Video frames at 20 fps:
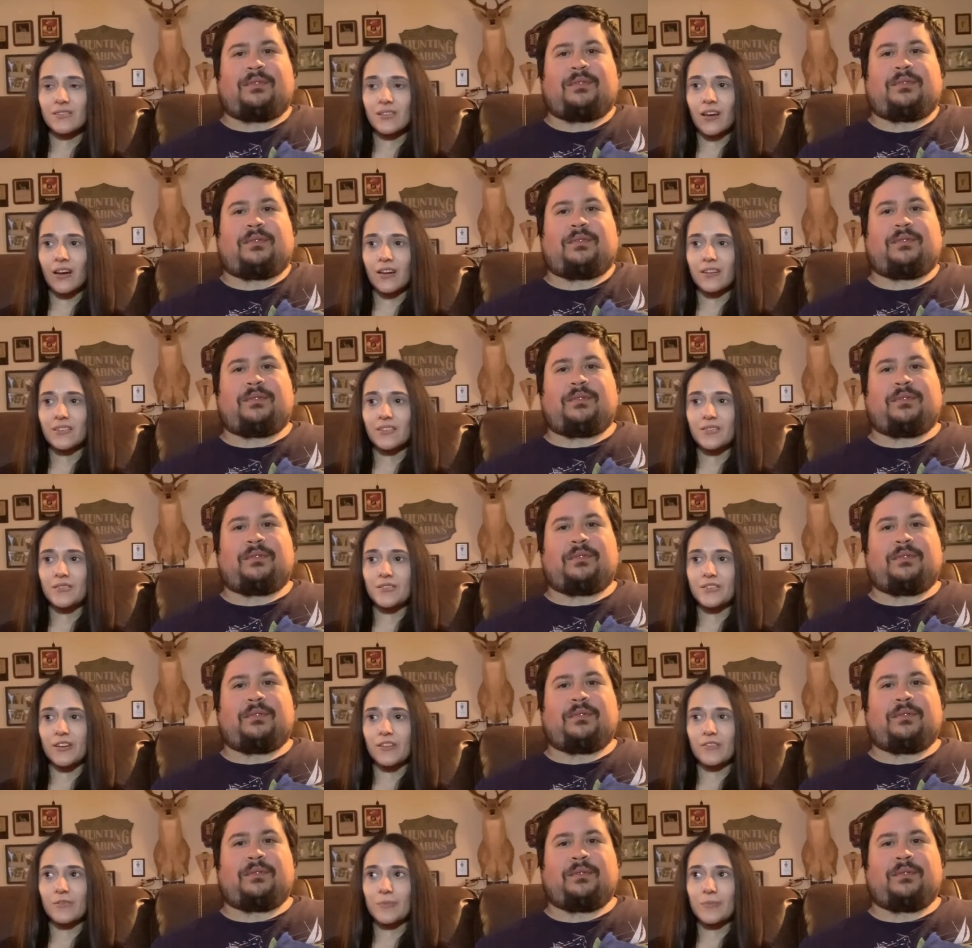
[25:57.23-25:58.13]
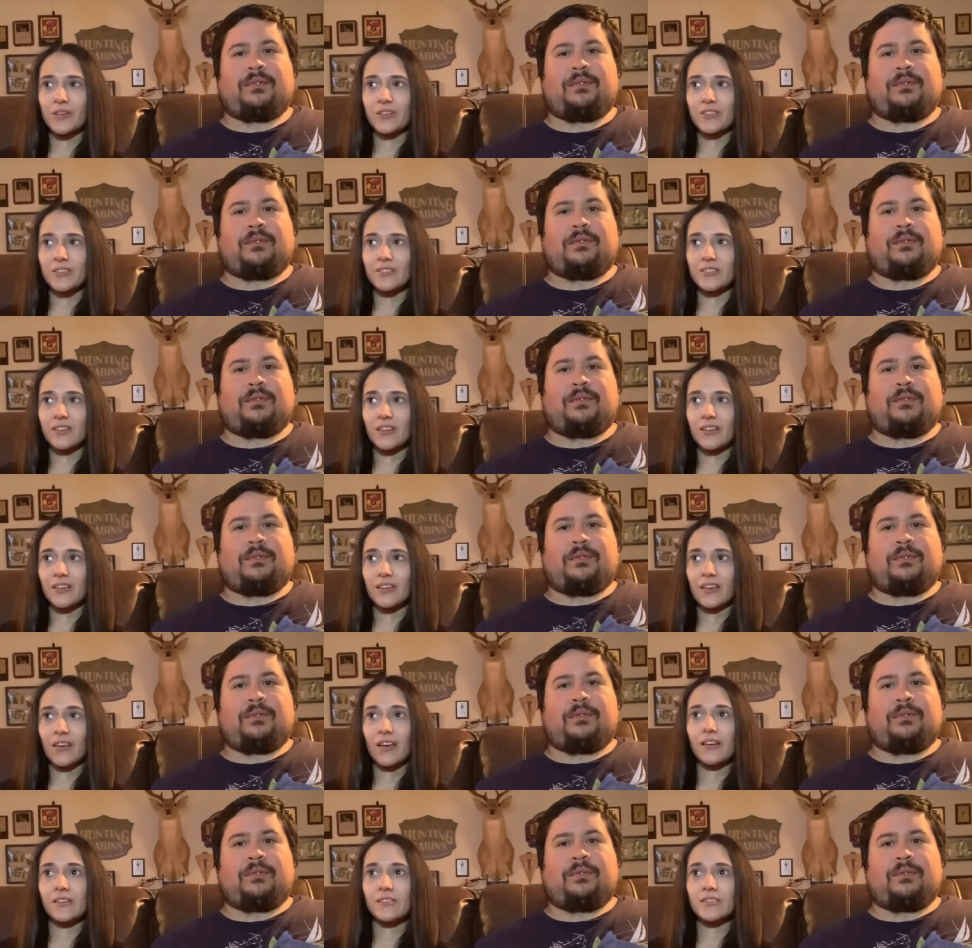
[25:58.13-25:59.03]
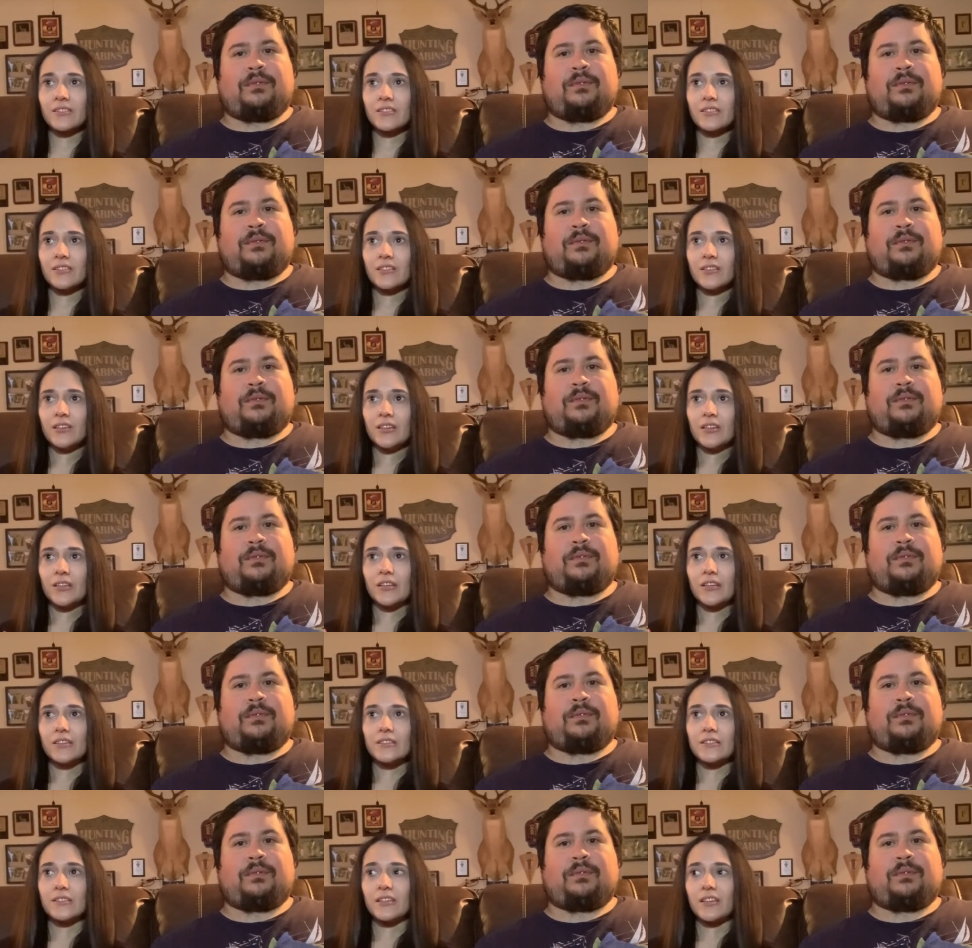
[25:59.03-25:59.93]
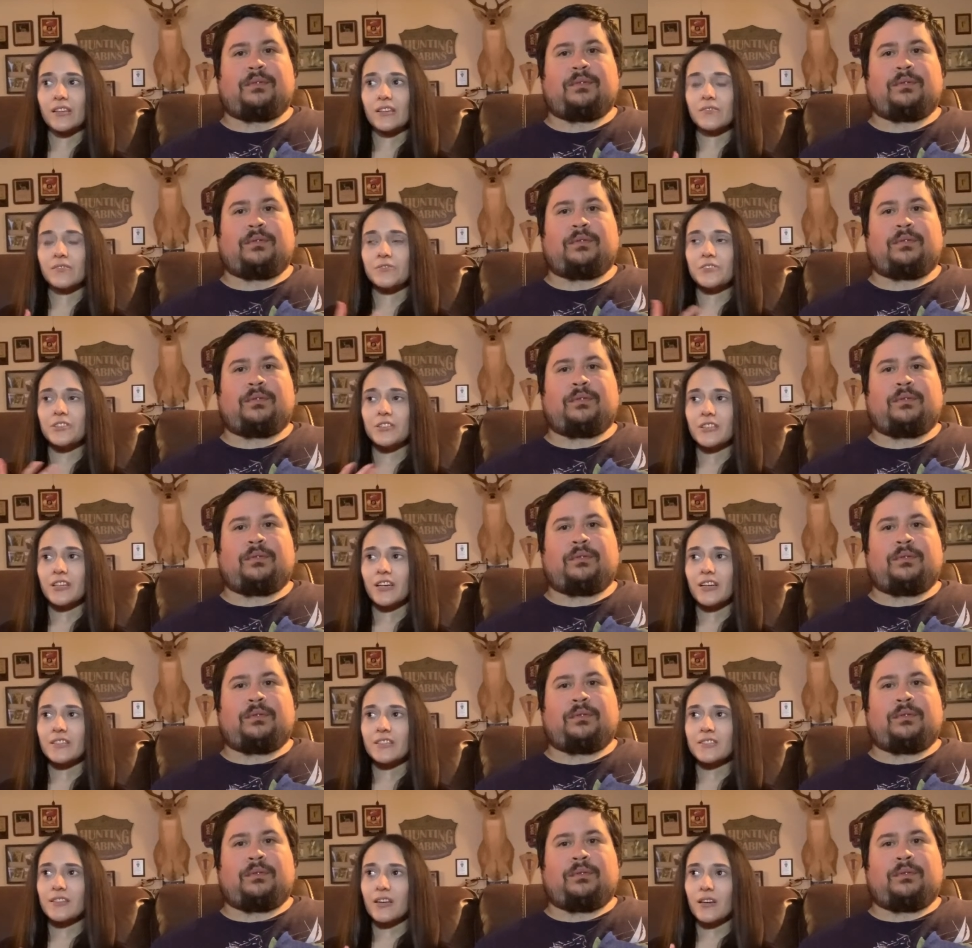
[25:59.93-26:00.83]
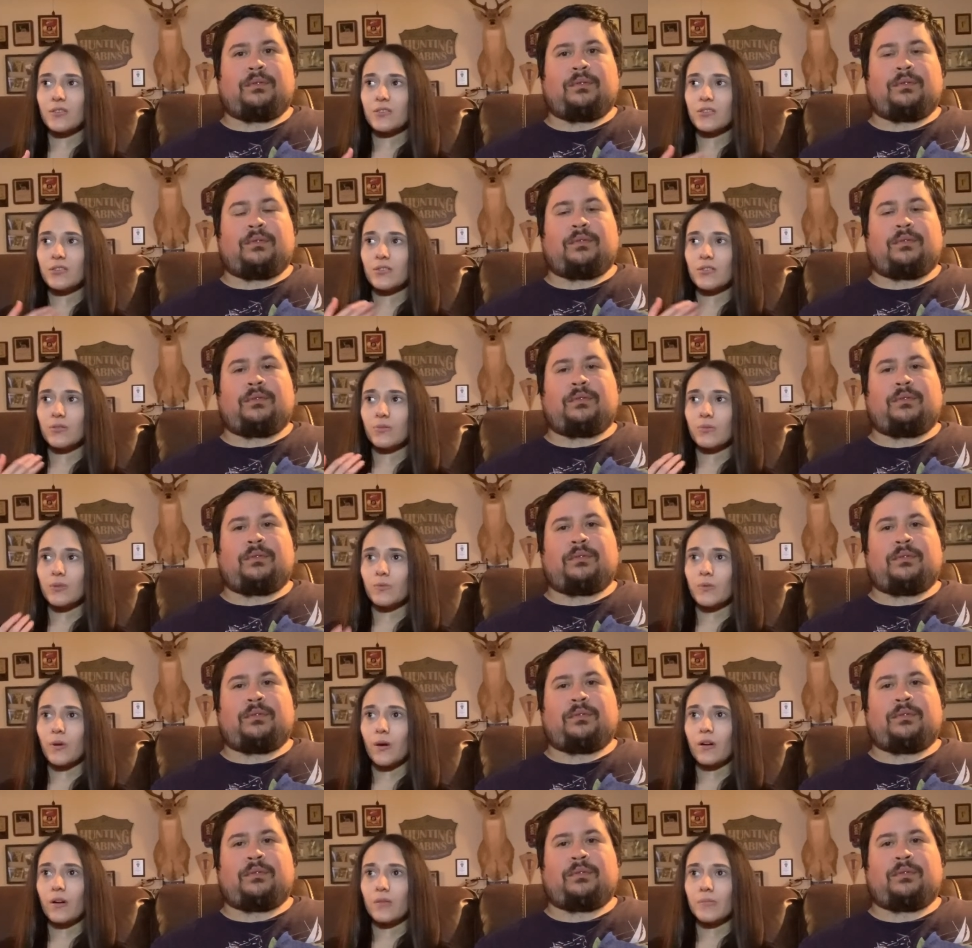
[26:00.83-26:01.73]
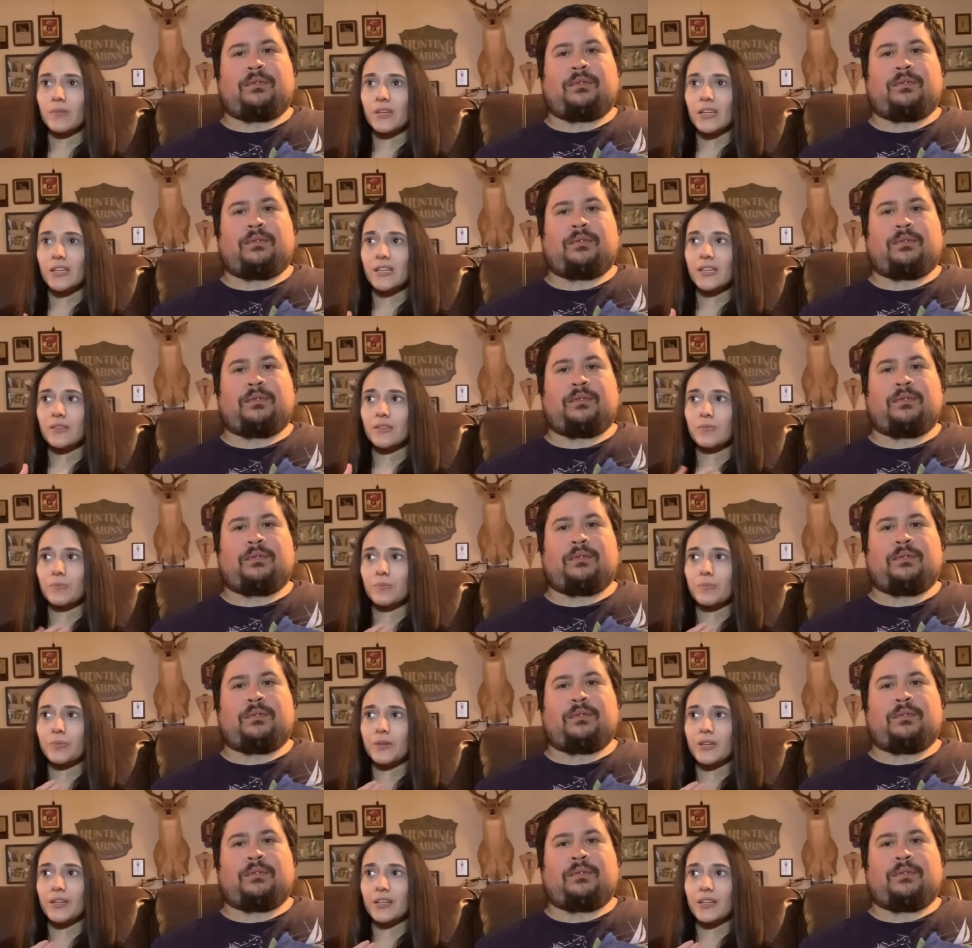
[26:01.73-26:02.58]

Speaker 1: kind of stuff, because, like, yes, it's a gift, and yes, that, you know, we welcome it in, but